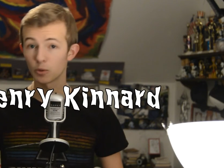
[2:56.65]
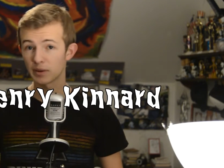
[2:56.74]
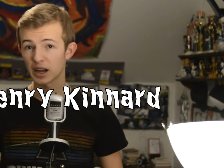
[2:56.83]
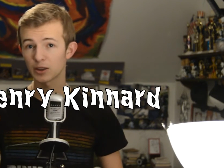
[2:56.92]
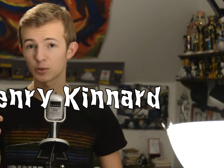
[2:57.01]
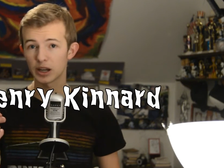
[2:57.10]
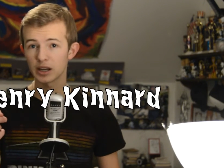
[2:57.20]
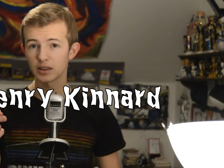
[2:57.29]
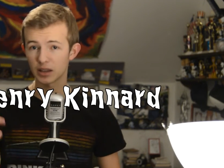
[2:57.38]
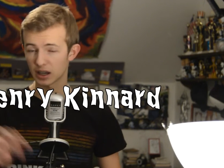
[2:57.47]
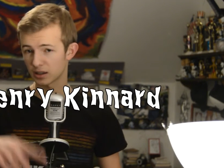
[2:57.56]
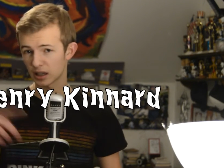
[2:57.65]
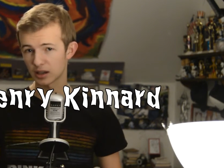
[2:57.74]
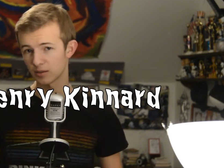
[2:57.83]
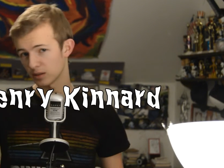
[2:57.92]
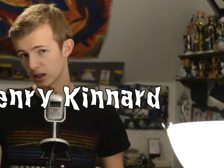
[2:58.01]
by the way, that,
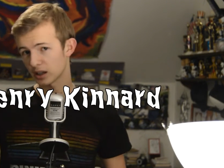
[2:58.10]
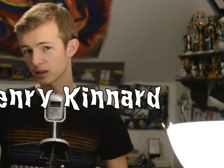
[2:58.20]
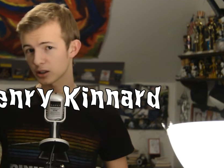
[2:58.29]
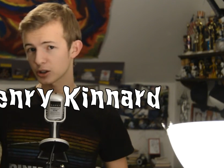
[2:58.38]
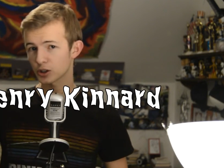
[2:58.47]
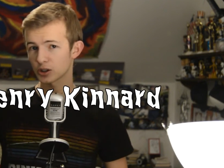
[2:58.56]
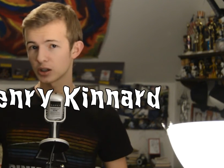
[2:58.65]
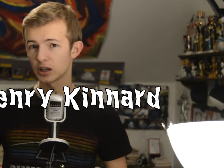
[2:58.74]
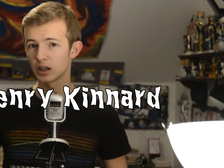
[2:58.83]
that English,